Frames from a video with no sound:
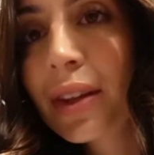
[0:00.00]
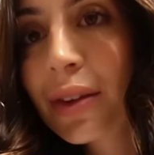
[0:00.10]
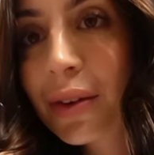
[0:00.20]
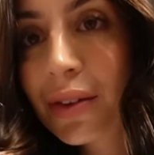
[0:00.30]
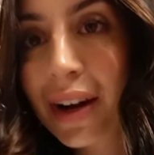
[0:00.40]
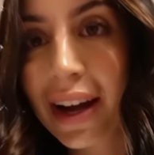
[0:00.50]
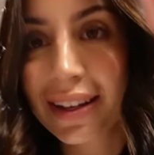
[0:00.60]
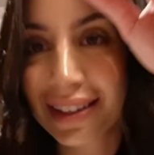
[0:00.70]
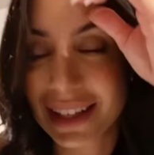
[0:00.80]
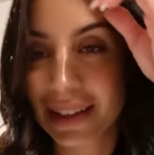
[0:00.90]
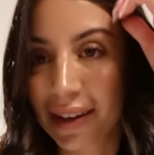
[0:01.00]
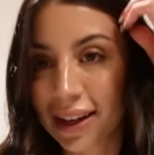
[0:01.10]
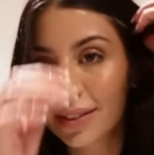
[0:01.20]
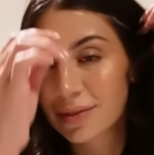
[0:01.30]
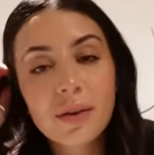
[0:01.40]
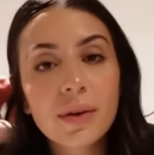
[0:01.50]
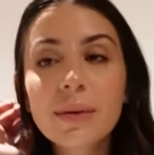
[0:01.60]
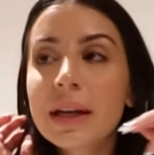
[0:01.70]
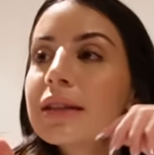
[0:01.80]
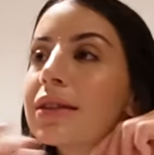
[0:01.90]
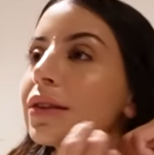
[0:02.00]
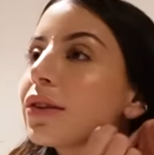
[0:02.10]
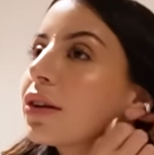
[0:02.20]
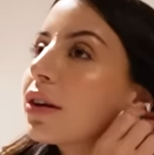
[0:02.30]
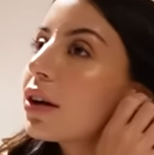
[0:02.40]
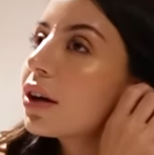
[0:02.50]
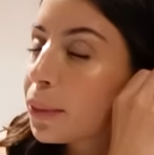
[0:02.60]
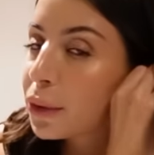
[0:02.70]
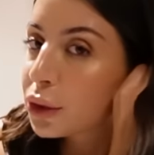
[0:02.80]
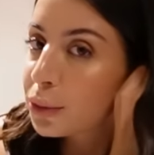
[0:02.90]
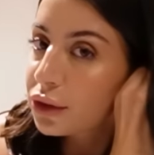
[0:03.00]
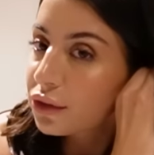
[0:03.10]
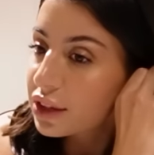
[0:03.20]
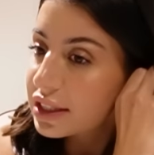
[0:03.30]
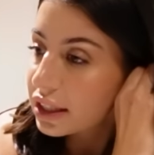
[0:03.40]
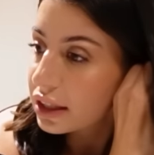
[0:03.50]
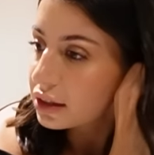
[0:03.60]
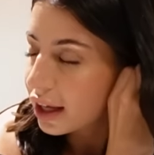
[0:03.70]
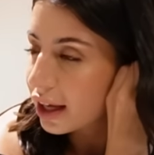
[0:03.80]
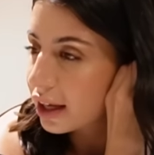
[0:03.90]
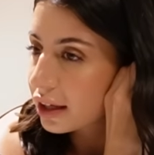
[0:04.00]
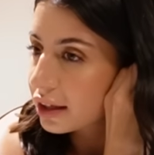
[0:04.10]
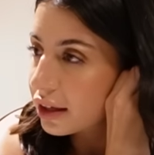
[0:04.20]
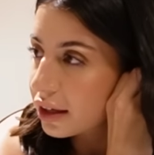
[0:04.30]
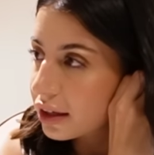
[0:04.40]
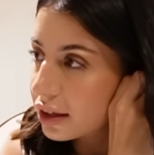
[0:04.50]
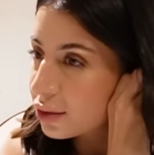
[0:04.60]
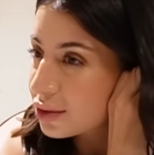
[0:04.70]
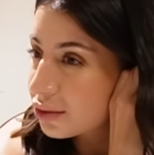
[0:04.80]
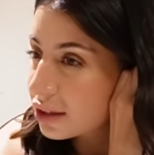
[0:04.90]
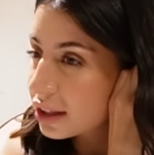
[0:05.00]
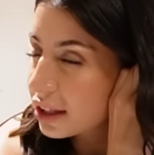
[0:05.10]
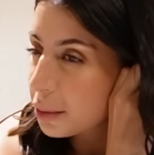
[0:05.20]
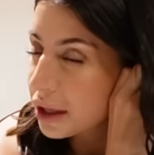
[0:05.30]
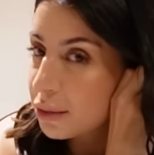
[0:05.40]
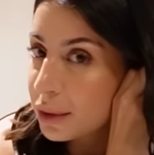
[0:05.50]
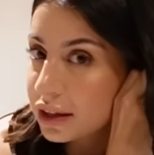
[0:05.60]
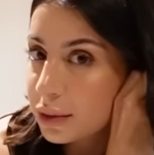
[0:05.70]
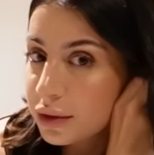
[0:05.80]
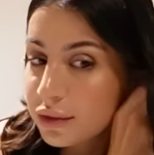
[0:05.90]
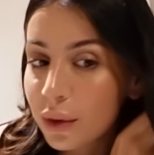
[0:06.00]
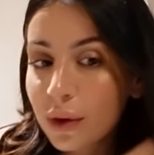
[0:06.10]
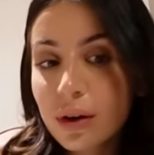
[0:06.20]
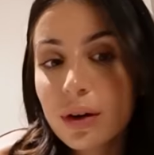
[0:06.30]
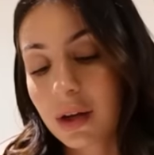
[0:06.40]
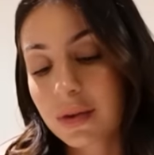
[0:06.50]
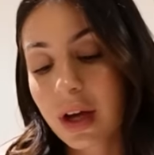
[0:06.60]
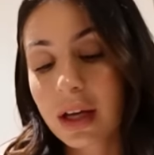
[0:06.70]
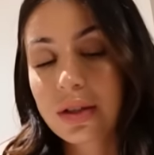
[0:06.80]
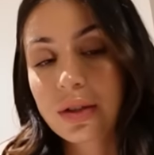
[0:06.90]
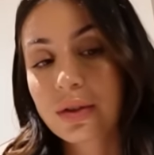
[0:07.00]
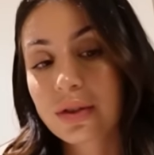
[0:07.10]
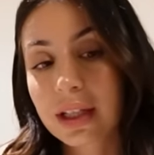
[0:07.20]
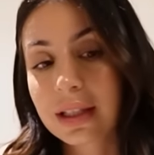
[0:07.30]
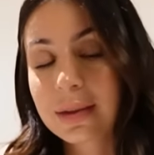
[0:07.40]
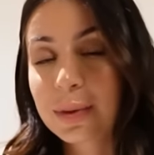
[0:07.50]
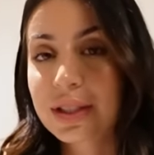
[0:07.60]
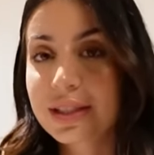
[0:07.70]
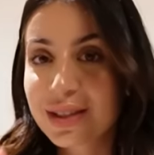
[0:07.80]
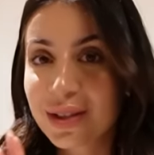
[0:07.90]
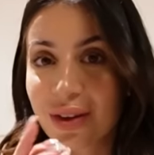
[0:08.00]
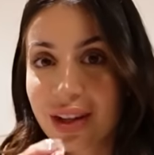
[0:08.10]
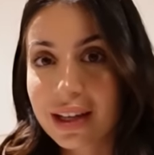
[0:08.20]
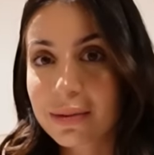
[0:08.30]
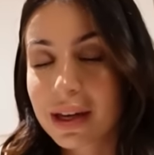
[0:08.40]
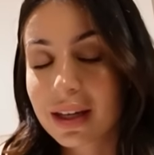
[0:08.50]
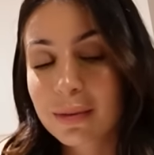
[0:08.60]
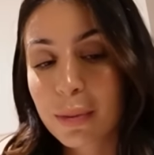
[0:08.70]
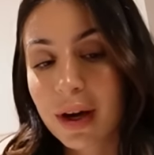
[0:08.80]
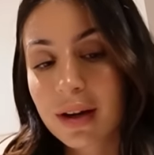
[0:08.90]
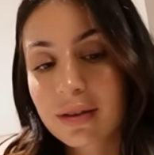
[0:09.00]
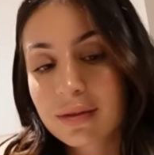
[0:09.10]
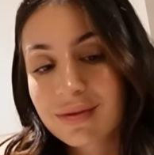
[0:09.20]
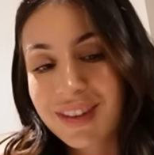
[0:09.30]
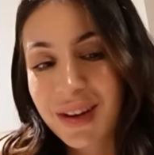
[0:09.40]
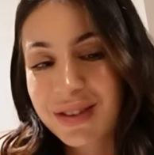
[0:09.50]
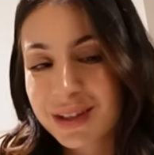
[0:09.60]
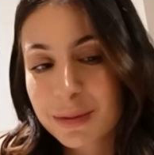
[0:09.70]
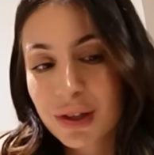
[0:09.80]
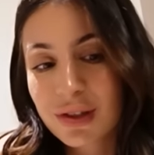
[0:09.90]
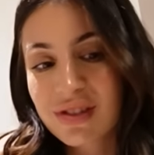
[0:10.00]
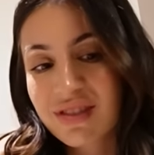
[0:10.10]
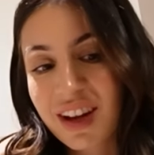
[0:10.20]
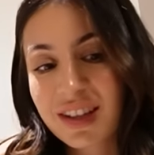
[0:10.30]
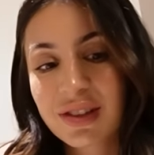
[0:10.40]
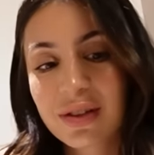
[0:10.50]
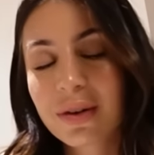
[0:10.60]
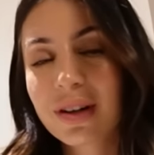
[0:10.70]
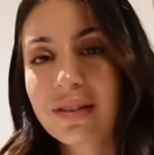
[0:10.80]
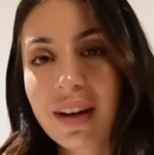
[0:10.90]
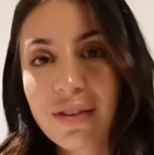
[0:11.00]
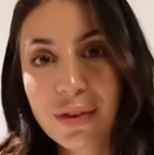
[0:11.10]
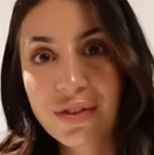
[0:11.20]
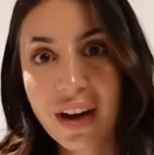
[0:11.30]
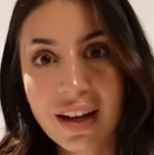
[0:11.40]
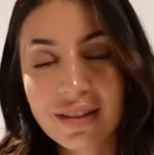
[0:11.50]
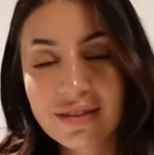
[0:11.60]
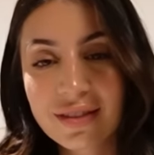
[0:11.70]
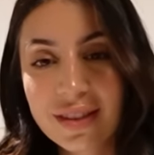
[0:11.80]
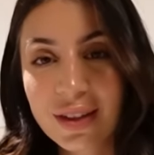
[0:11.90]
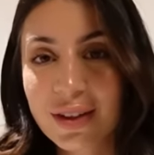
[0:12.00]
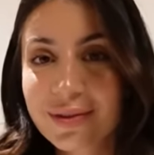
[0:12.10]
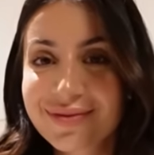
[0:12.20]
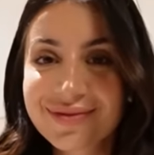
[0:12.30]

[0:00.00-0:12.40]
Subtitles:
look right. Anyway, we went to Mew Mew for dinner and it was really yummy. I've been there before. I also had 2 drinks, which is not like me, but I was in the mood and you know what? I feel fine. So